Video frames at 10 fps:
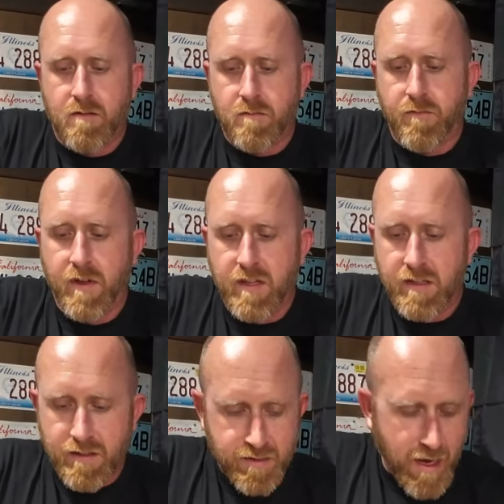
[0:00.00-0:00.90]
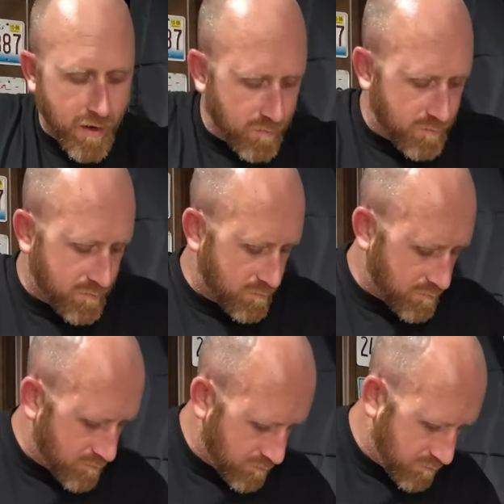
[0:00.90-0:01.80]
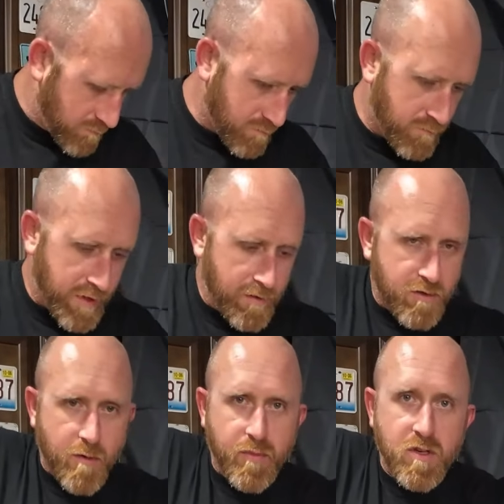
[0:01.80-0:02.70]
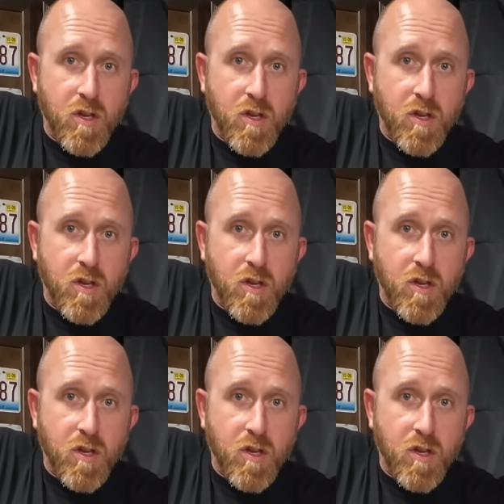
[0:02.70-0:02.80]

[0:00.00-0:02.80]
If I can get this out without dumping